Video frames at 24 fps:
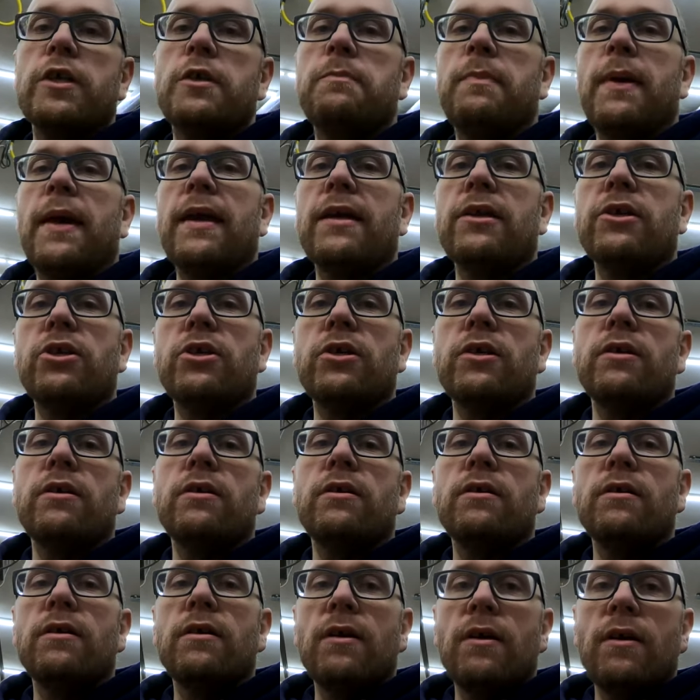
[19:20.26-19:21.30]

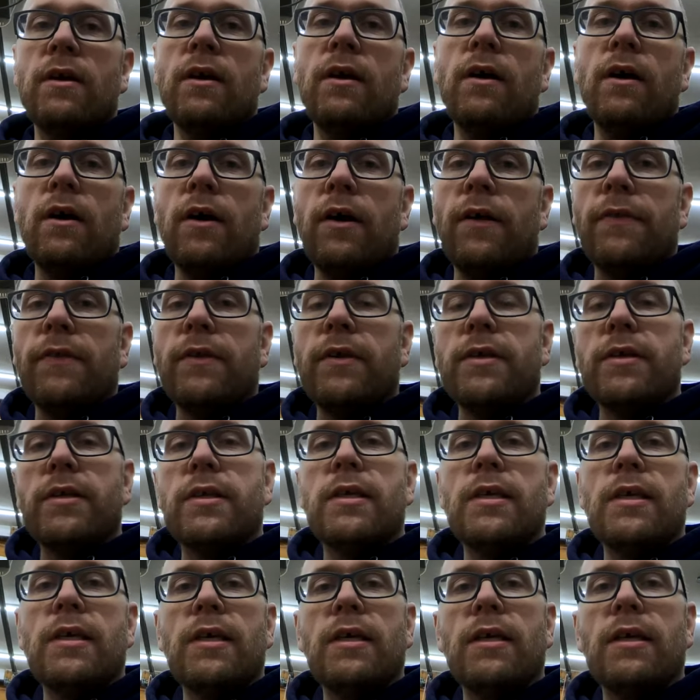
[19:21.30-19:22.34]
expansion on this
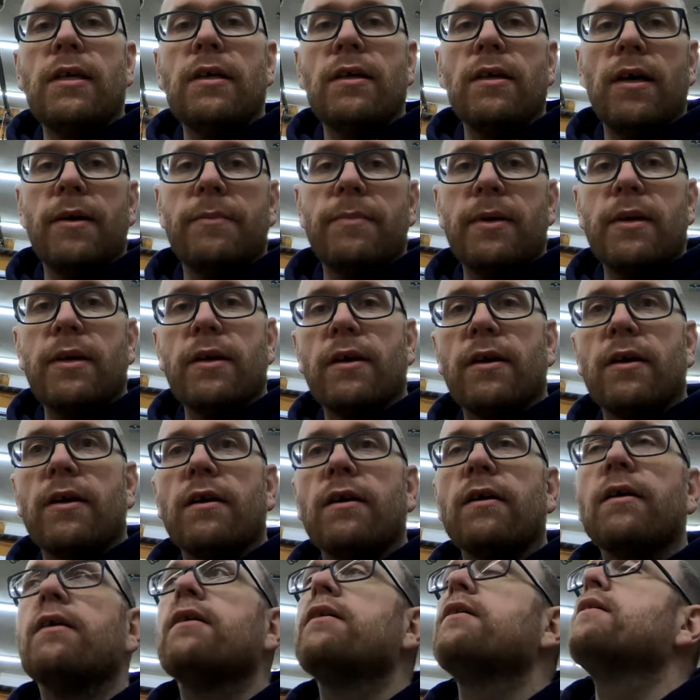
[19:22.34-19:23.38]
T up
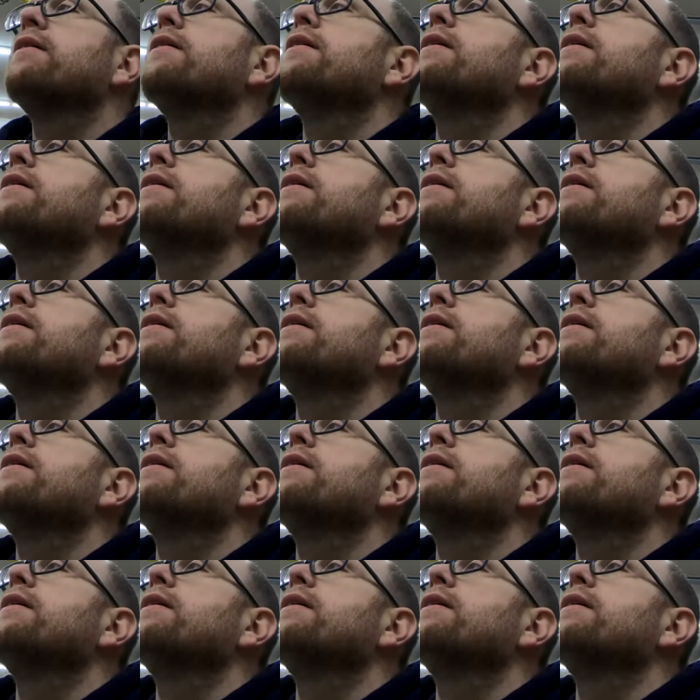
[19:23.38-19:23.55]
here,